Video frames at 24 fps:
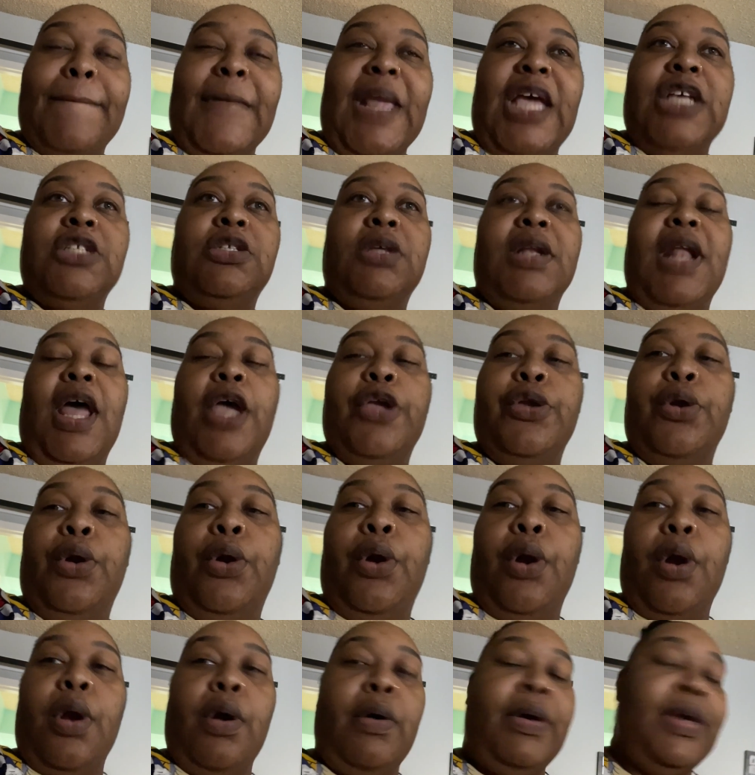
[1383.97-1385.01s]
So now your
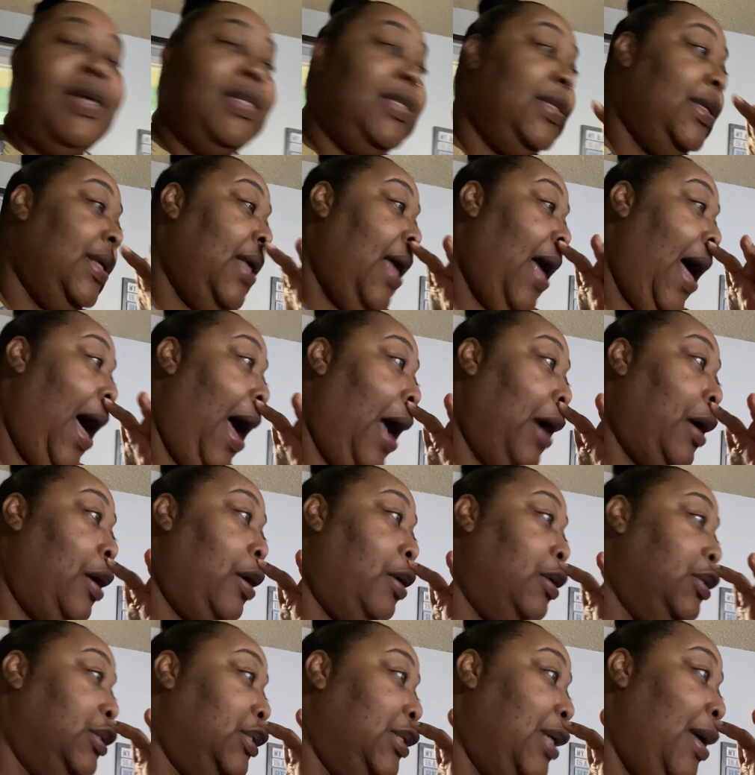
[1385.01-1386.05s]
girl is hot
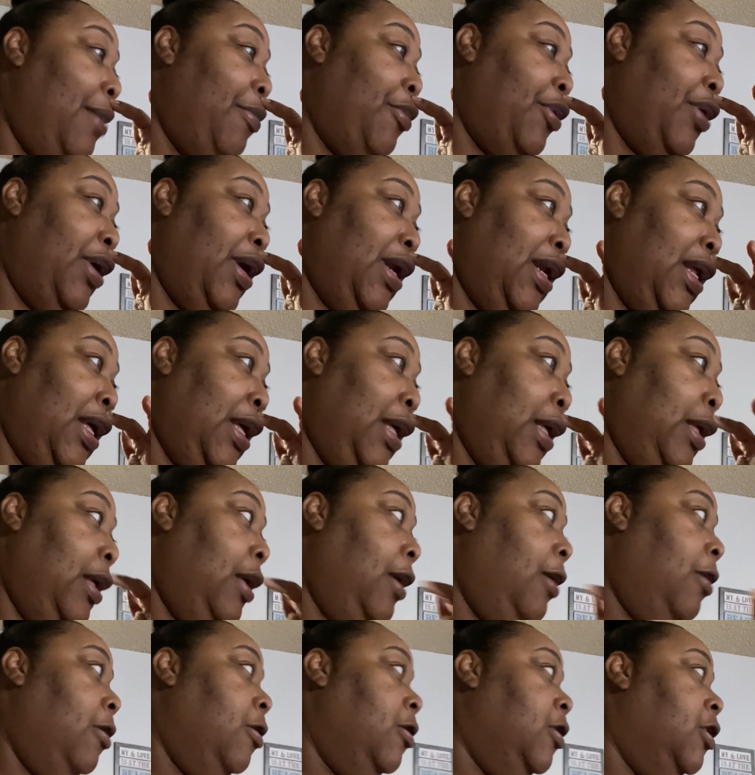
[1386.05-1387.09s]
girl summer in it
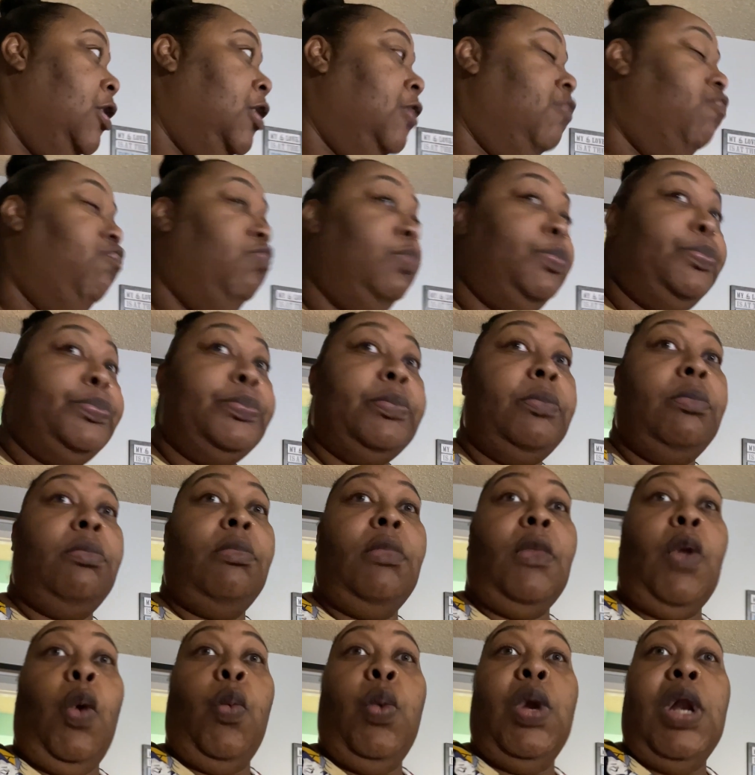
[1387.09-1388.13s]

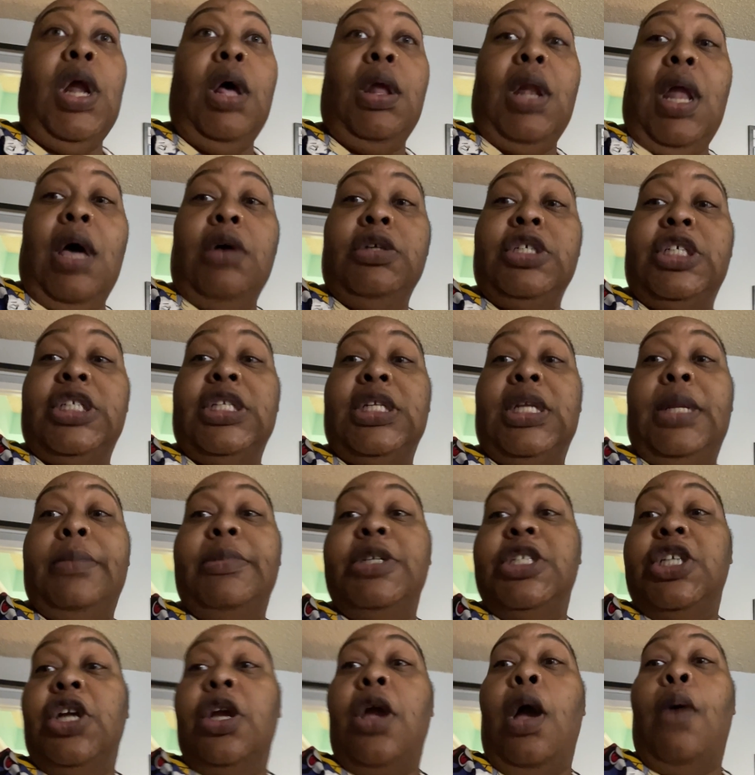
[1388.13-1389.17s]
with no lotion. Let me
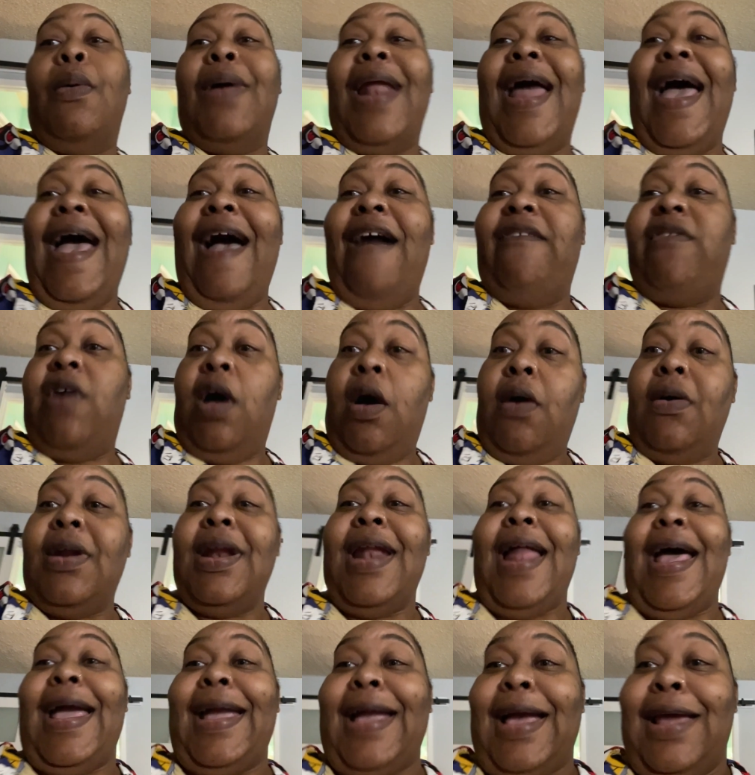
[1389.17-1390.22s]
show y'all what I have on, and
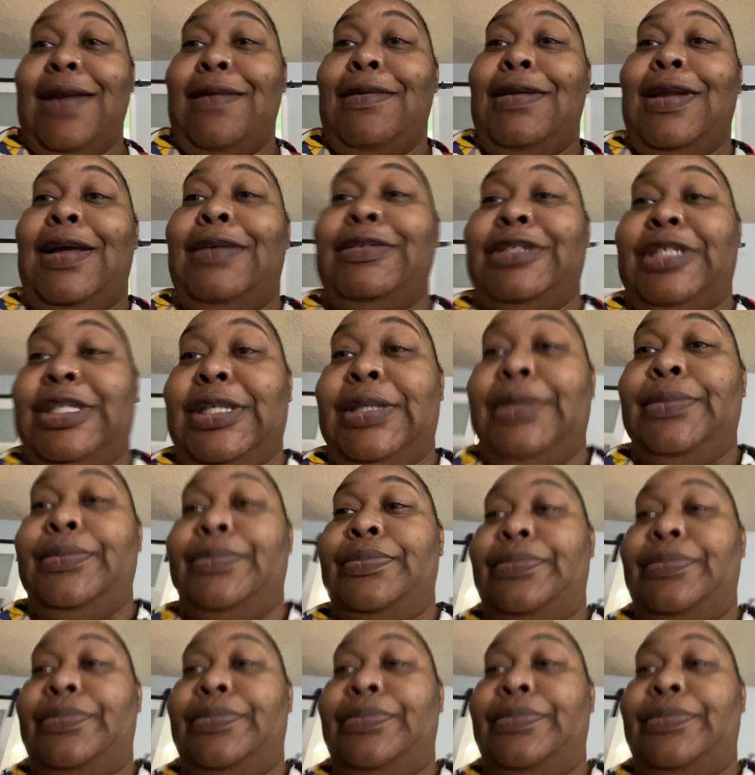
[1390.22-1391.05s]
I ain't got no lotion.